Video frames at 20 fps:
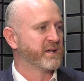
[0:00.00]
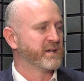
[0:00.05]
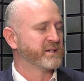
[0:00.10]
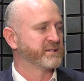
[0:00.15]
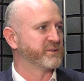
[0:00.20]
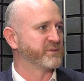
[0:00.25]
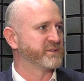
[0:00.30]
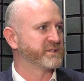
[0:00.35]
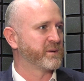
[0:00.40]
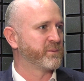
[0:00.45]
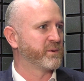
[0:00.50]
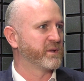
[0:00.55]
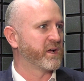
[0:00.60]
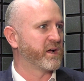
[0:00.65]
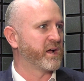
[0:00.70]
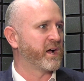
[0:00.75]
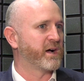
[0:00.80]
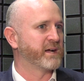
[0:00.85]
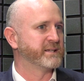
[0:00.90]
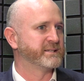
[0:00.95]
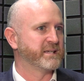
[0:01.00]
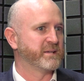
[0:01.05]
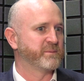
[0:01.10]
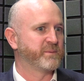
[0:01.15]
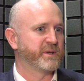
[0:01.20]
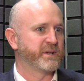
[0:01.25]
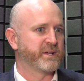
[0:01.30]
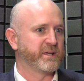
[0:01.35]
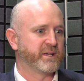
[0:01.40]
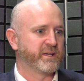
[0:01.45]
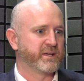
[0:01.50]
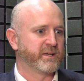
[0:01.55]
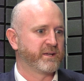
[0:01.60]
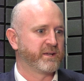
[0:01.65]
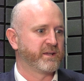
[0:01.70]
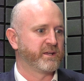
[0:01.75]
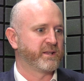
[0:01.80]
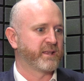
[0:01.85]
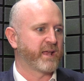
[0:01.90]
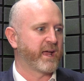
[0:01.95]
So for someone like IGP,
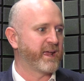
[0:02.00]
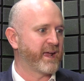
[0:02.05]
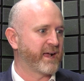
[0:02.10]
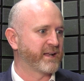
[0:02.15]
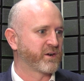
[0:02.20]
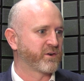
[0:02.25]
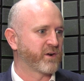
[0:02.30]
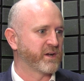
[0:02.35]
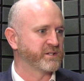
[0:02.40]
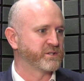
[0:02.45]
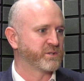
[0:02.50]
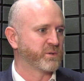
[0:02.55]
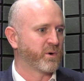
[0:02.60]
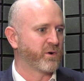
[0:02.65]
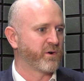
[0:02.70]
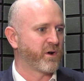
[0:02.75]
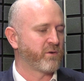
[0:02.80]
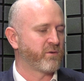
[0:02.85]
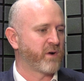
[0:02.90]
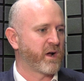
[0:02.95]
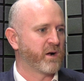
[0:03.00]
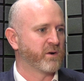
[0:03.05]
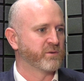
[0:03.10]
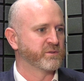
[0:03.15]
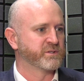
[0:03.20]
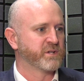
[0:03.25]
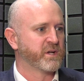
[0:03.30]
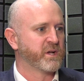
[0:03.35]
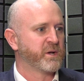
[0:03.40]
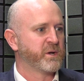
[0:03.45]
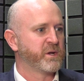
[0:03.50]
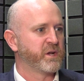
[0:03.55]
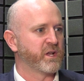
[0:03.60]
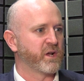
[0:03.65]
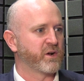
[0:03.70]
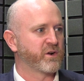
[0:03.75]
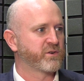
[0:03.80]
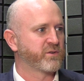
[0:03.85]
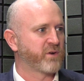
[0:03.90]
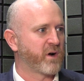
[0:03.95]
they had a great story around,
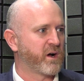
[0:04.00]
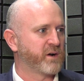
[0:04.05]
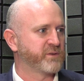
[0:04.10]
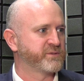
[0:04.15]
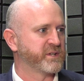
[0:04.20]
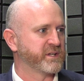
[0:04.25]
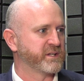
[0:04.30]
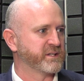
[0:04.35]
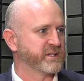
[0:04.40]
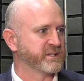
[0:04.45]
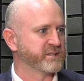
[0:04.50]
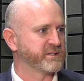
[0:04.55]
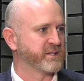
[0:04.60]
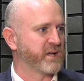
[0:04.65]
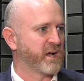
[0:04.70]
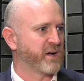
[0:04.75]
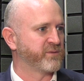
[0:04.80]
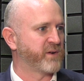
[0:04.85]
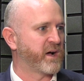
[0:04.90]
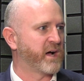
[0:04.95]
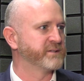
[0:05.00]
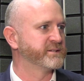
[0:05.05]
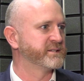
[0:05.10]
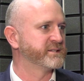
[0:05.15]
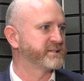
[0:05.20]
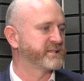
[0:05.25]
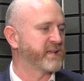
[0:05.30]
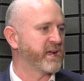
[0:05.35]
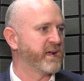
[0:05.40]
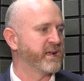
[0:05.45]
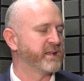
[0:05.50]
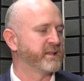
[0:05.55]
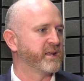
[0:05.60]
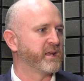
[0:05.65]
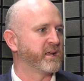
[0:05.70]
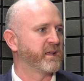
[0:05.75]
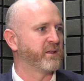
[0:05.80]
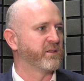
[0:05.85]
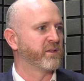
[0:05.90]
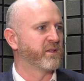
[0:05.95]
crafting this stuff,
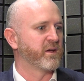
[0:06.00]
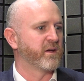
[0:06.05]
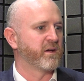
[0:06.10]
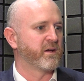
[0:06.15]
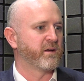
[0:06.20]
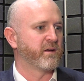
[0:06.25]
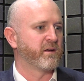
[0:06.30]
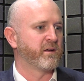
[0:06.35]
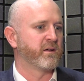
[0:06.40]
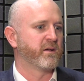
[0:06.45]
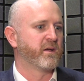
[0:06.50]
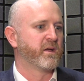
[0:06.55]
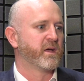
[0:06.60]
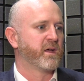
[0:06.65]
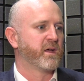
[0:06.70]
understanding the